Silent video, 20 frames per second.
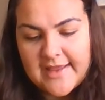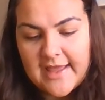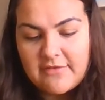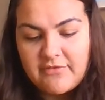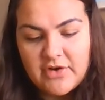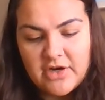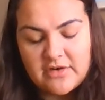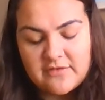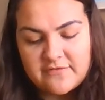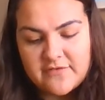"I've
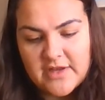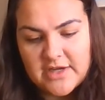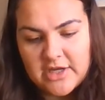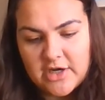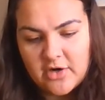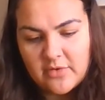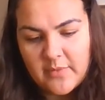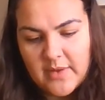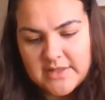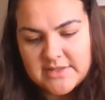heard
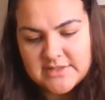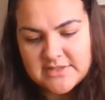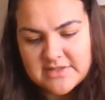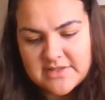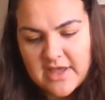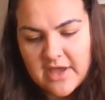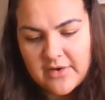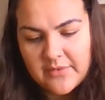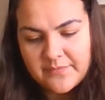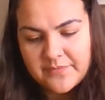funnier ones,
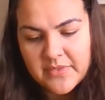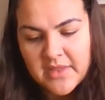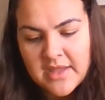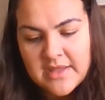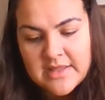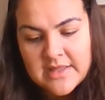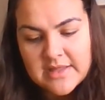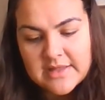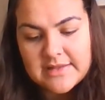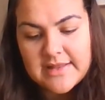though.
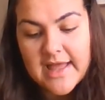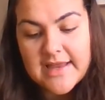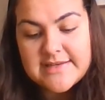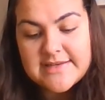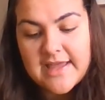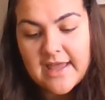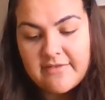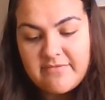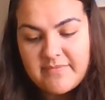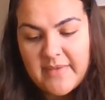Glad to
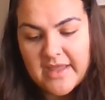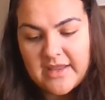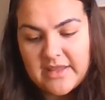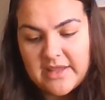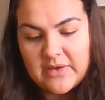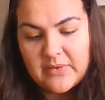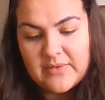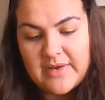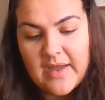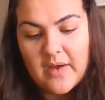have met
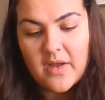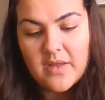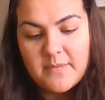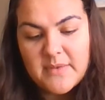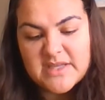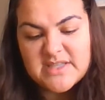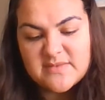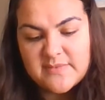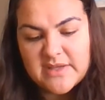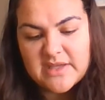you. Now I
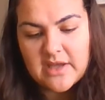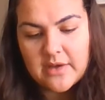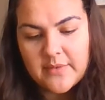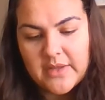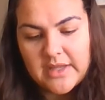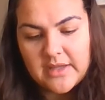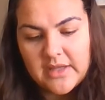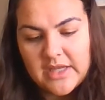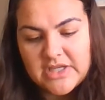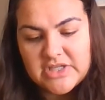must be
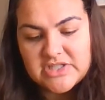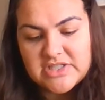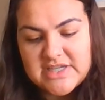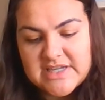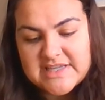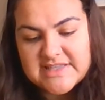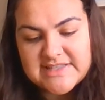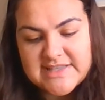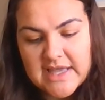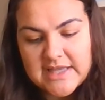going." And she
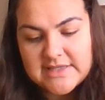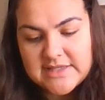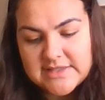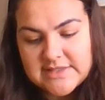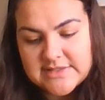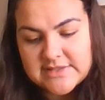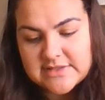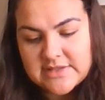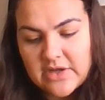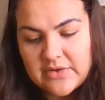ascended
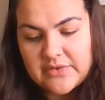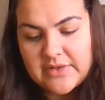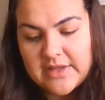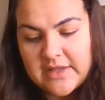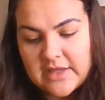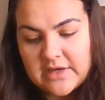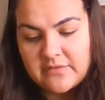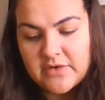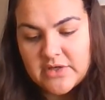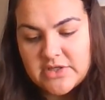slowly
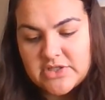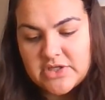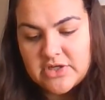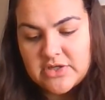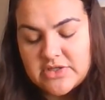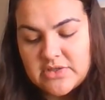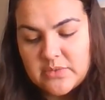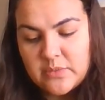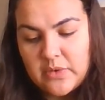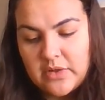and
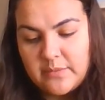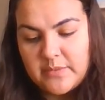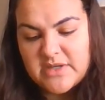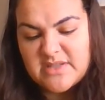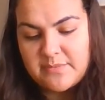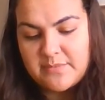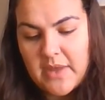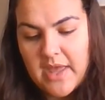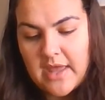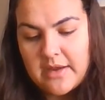returned to Wilbur's
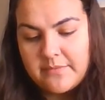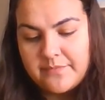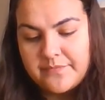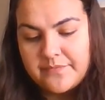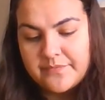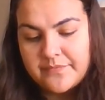pen.